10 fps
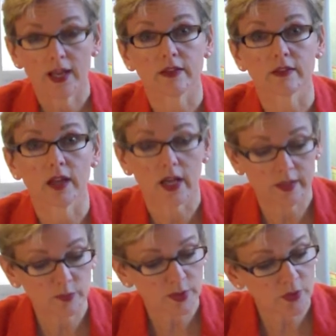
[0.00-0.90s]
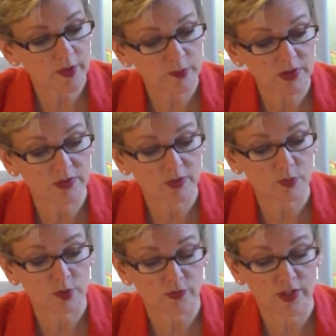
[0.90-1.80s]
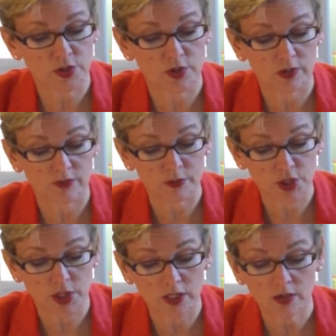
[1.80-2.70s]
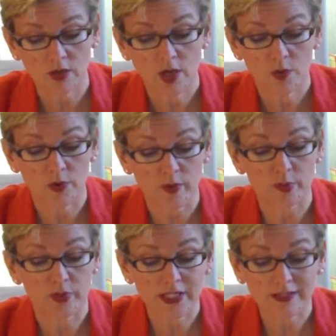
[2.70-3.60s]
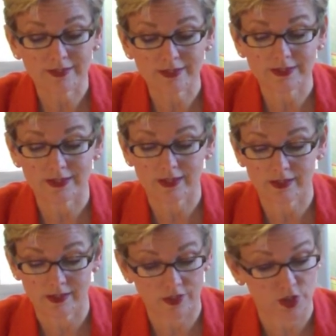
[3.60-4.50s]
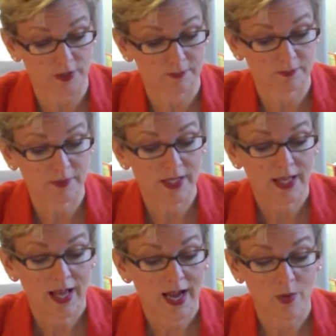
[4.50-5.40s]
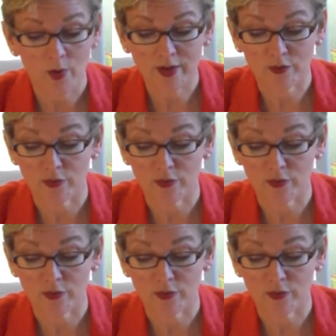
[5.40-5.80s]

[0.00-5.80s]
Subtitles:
as an unemployed business professional of Michigan with a pre-existing condition. I went